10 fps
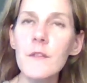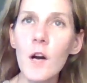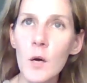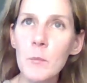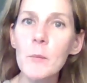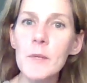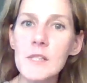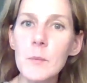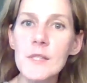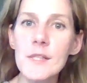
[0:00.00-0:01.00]
there are
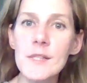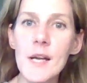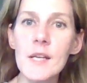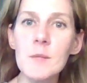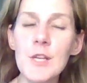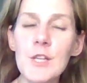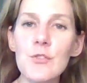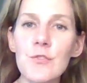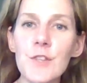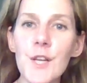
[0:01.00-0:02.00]
moments where society
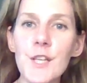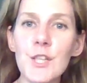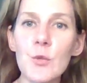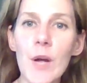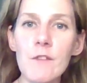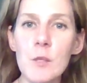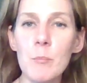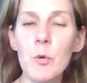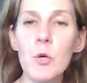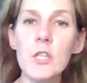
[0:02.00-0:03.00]
makes you feel like you have
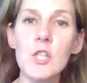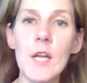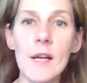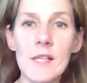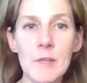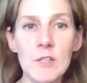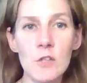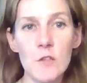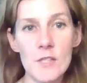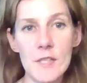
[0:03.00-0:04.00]
to push that
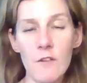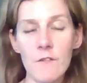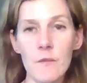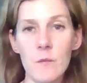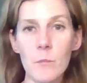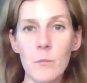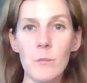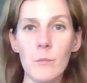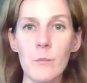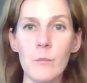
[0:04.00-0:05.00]
aspect of yourself
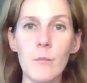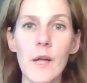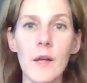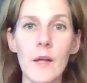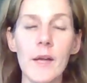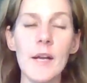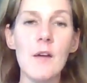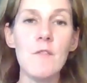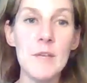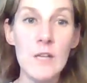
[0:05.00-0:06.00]

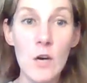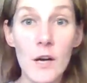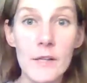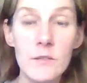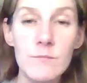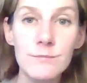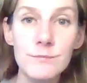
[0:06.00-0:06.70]
and have it be gone.